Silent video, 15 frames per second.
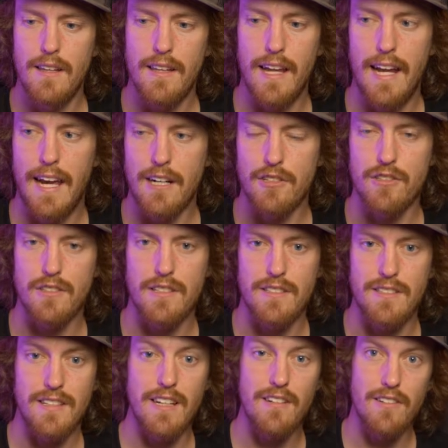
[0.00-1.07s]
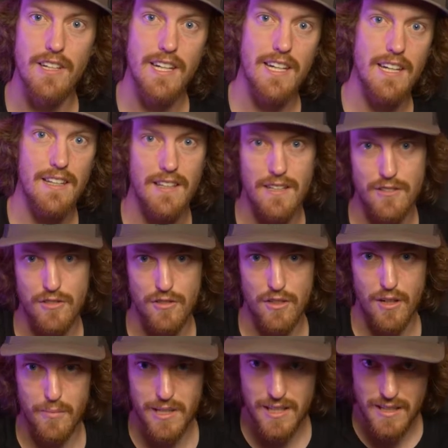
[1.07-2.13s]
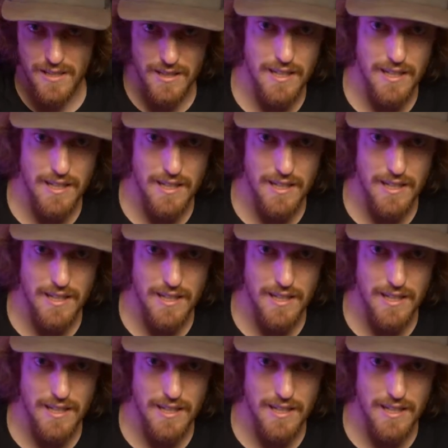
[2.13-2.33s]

that actually singling it and then scrubbing it